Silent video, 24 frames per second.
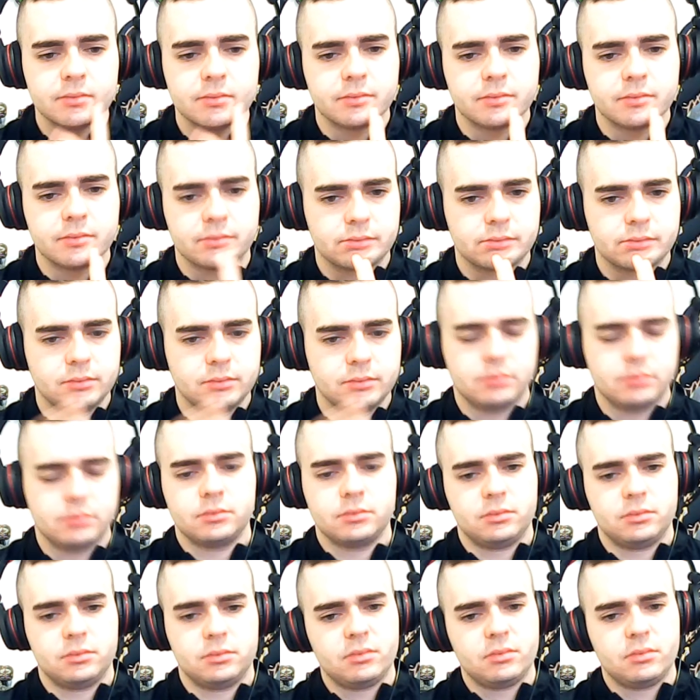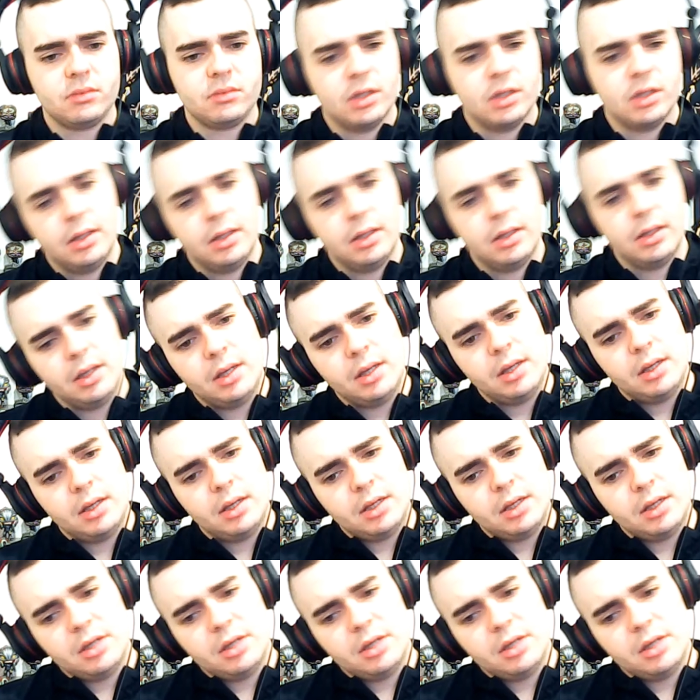No one is speaking in this clip.